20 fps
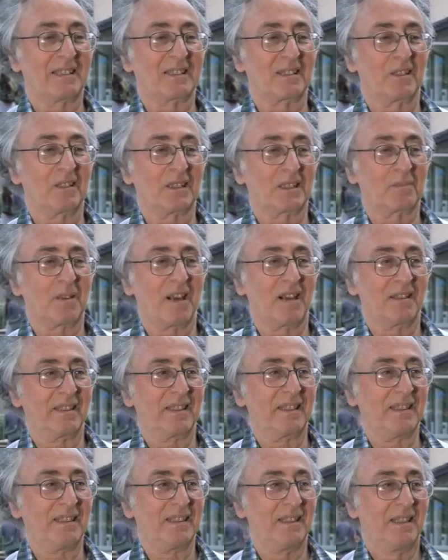So it's
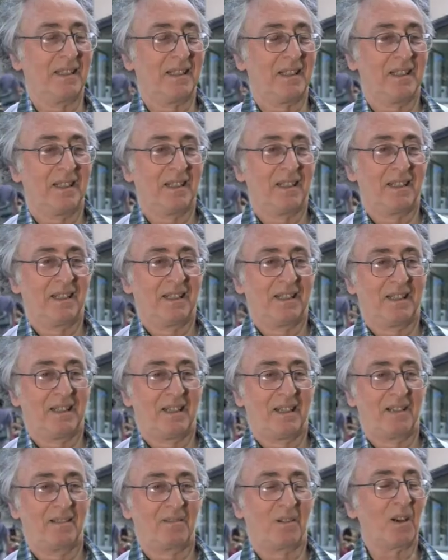partly
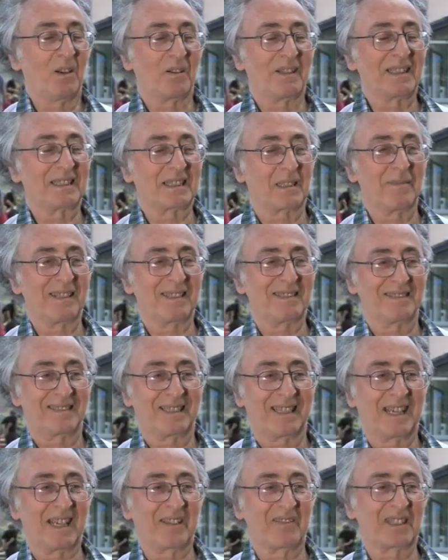following something,
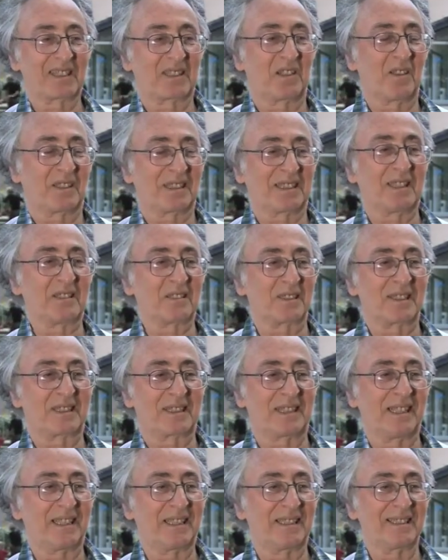saying this looks
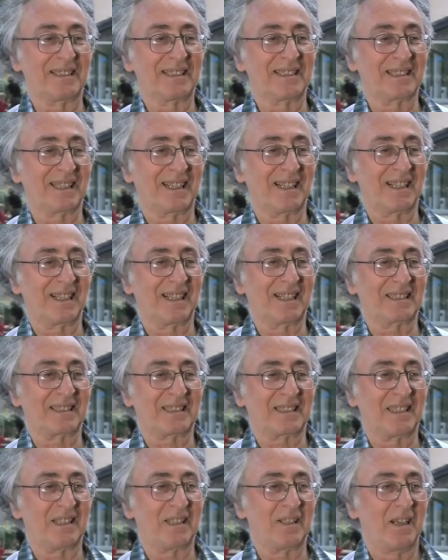interesting, and let's
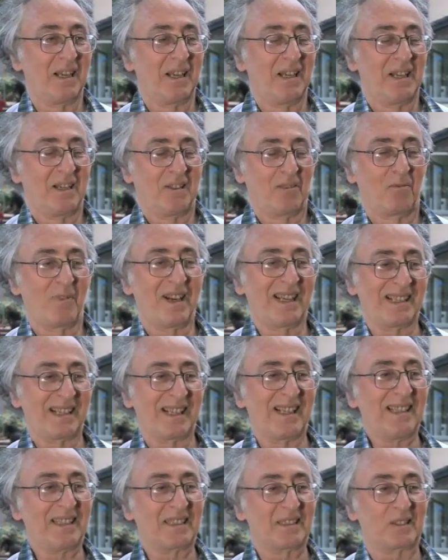see where it
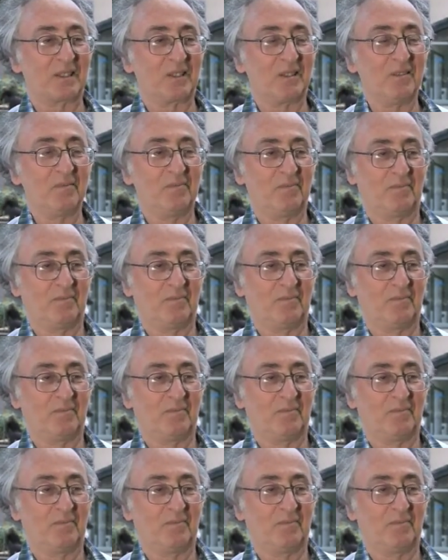leads to.